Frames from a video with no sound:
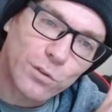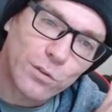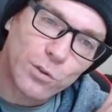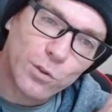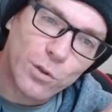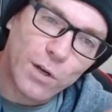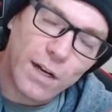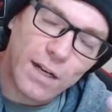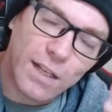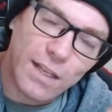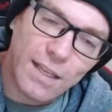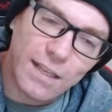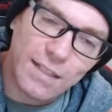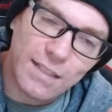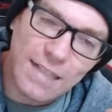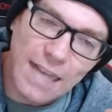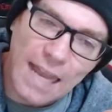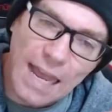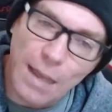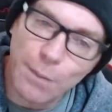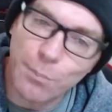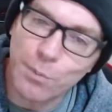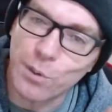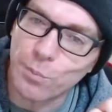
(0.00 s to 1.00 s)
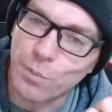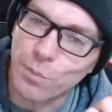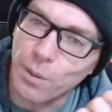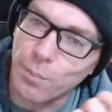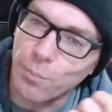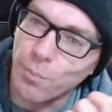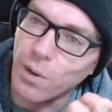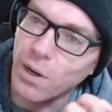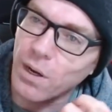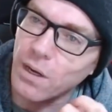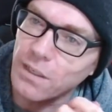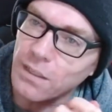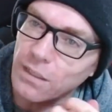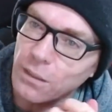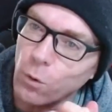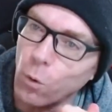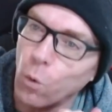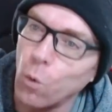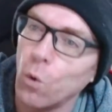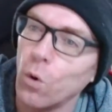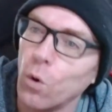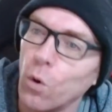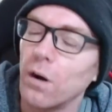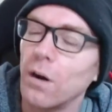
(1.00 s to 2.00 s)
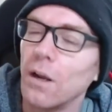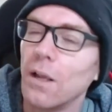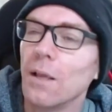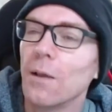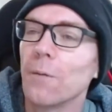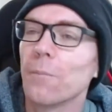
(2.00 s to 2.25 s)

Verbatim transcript: try to get to happen in my body, or